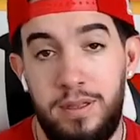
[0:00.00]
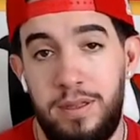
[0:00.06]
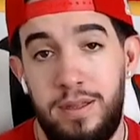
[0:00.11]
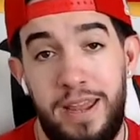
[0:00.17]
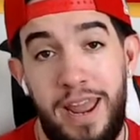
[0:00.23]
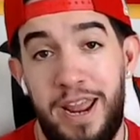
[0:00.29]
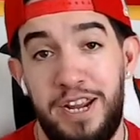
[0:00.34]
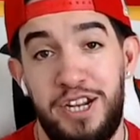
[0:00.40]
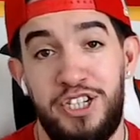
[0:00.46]

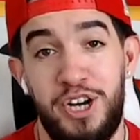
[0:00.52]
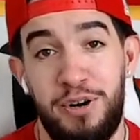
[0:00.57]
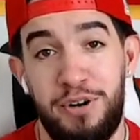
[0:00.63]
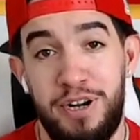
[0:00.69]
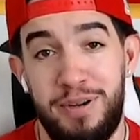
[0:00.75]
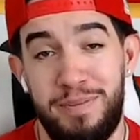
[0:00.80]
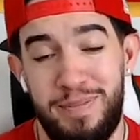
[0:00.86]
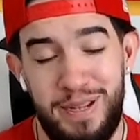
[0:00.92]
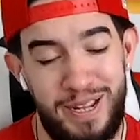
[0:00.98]
Yeah, he showed
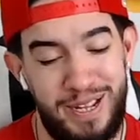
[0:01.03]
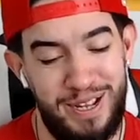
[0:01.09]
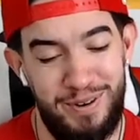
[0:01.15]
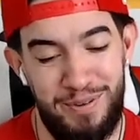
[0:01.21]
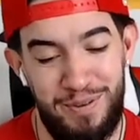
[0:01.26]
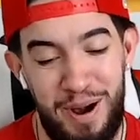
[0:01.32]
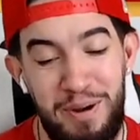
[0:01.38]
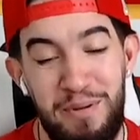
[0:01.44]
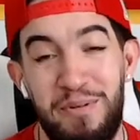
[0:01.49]
up
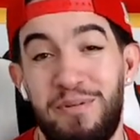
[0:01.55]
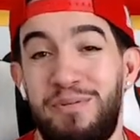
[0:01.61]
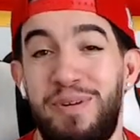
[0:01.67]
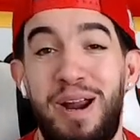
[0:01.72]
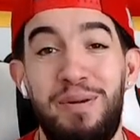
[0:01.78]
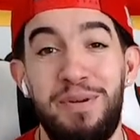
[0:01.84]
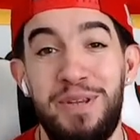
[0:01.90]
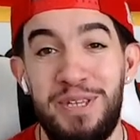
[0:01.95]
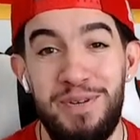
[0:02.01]

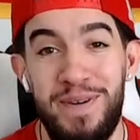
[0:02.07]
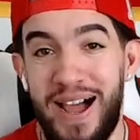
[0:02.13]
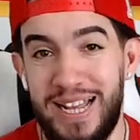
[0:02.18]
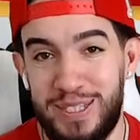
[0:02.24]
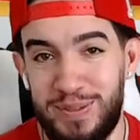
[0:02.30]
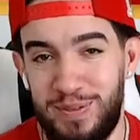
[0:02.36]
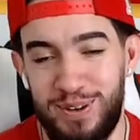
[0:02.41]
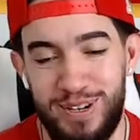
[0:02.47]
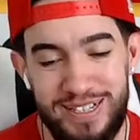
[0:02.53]
right when you asked for